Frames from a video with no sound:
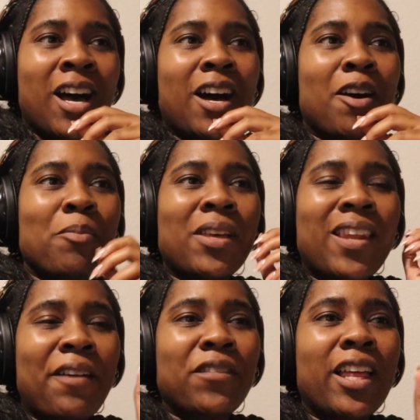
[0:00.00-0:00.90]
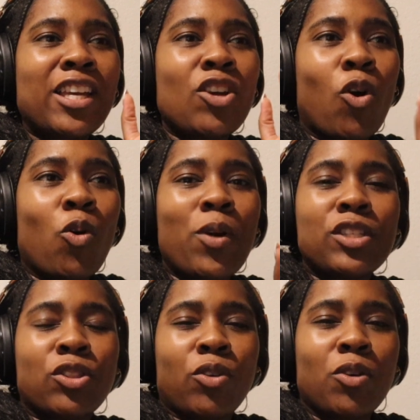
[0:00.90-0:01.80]
and I feel like he
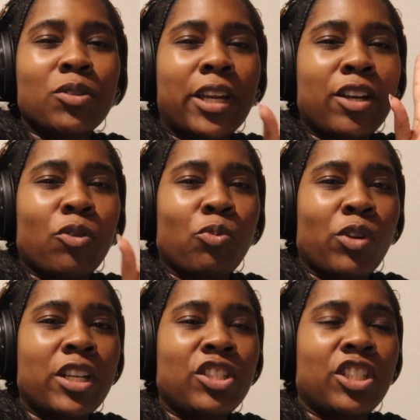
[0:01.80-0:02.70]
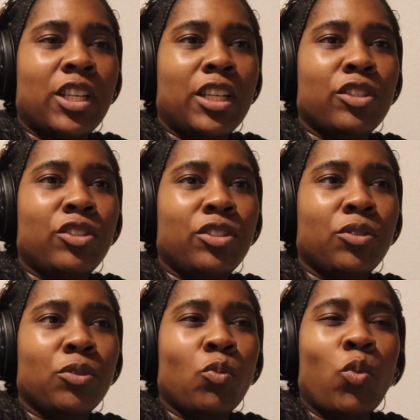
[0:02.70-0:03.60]
always throws like a wrench
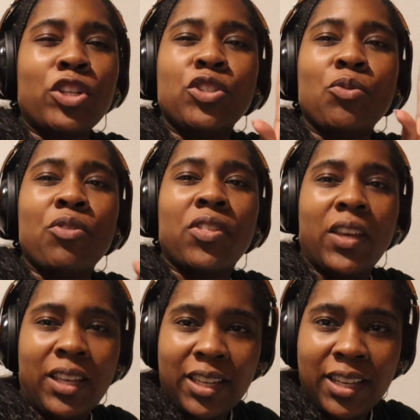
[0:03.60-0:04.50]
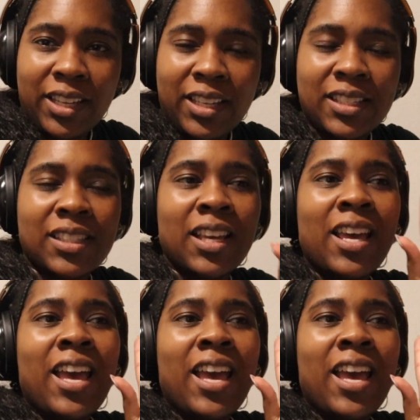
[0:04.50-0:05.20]
into what you think it is.